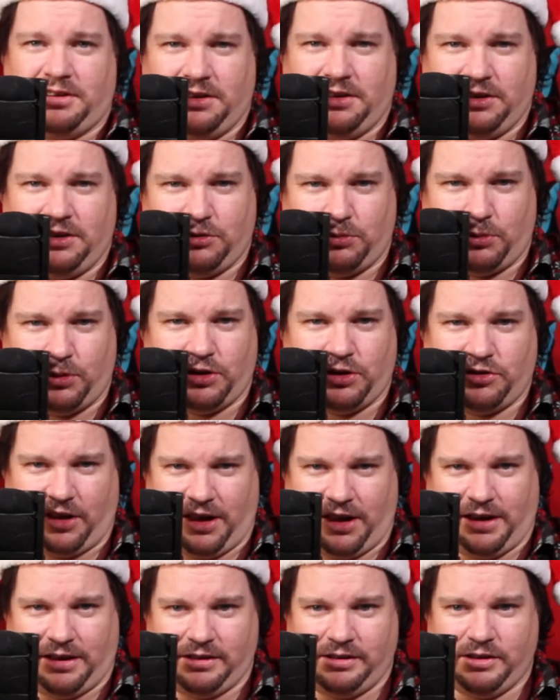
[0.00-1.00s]
is what you're
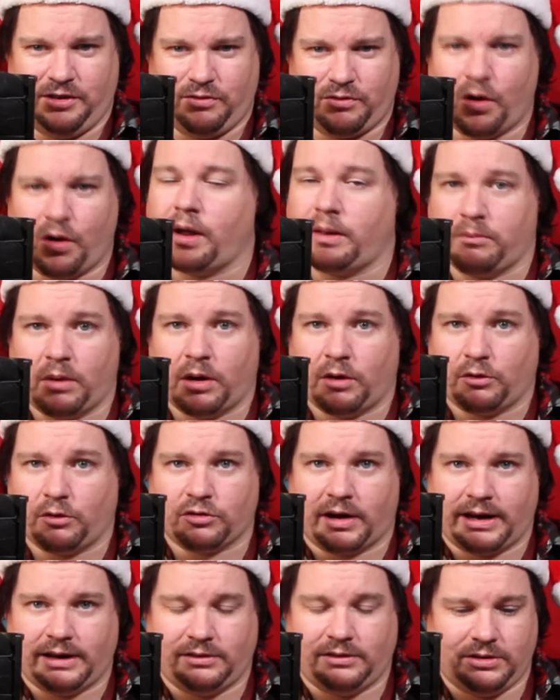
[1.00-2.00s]
saying. You've got him well
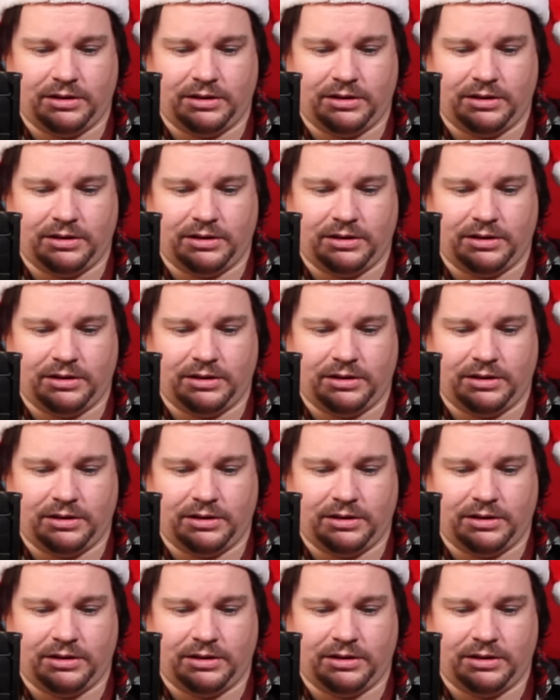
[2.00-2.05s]
trained.